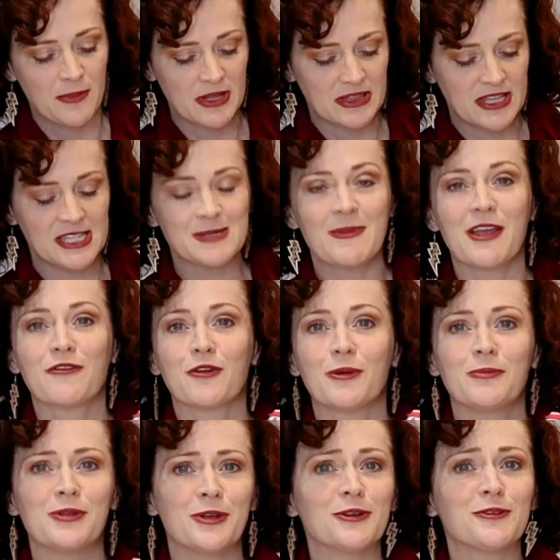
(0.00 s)
But these make
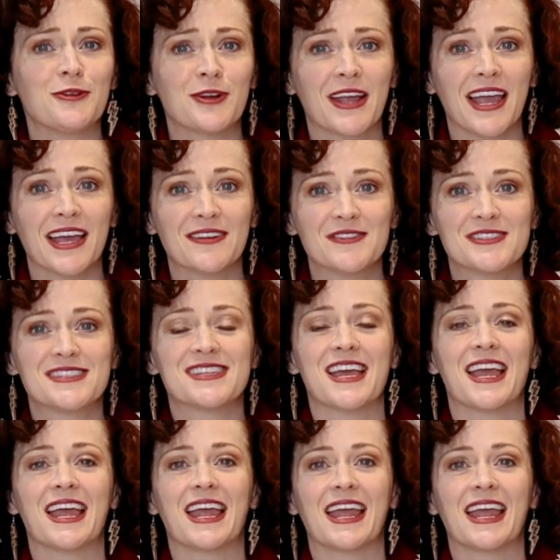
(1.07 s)
for beautiful gifts.